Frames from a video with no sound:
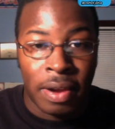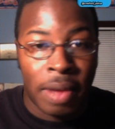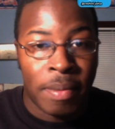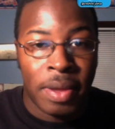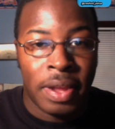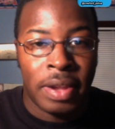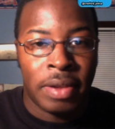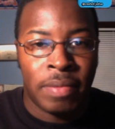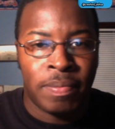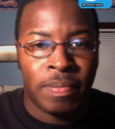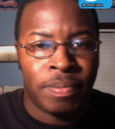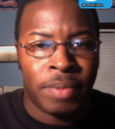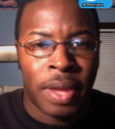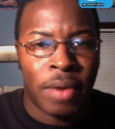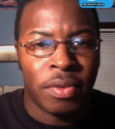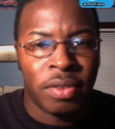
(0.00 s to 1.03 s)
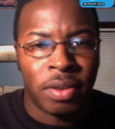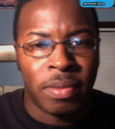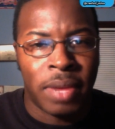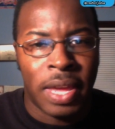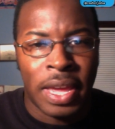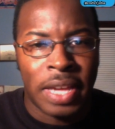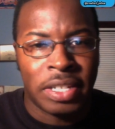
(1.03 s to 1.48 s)
I mean, I was on the
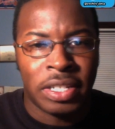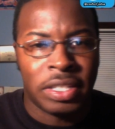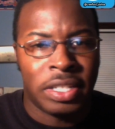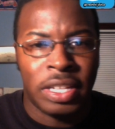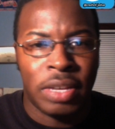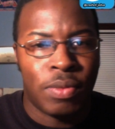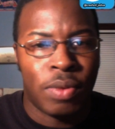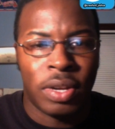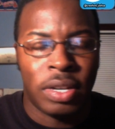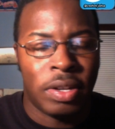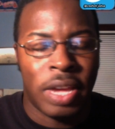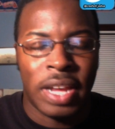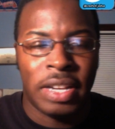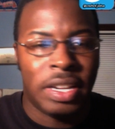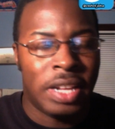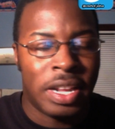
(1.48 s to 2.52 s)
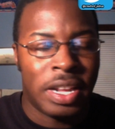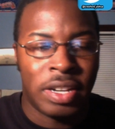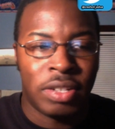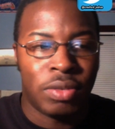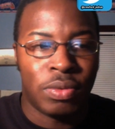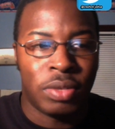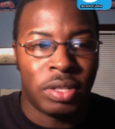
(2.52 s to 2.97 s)
edge because what Anthony
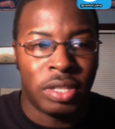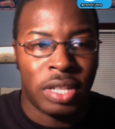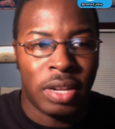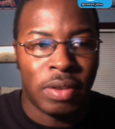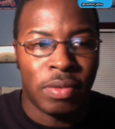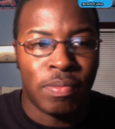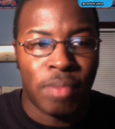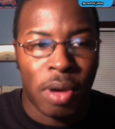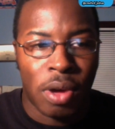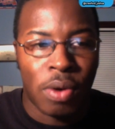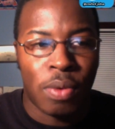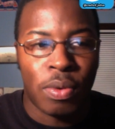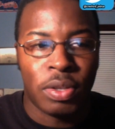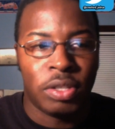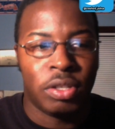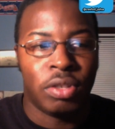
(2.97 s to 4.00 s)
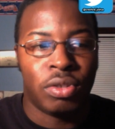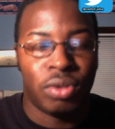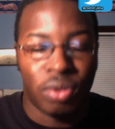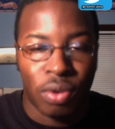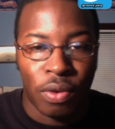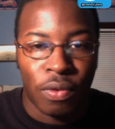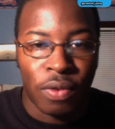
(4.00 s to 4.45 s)
Anderson was telling Bo was the
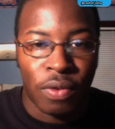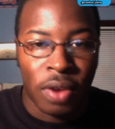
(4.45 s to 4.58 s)
truth.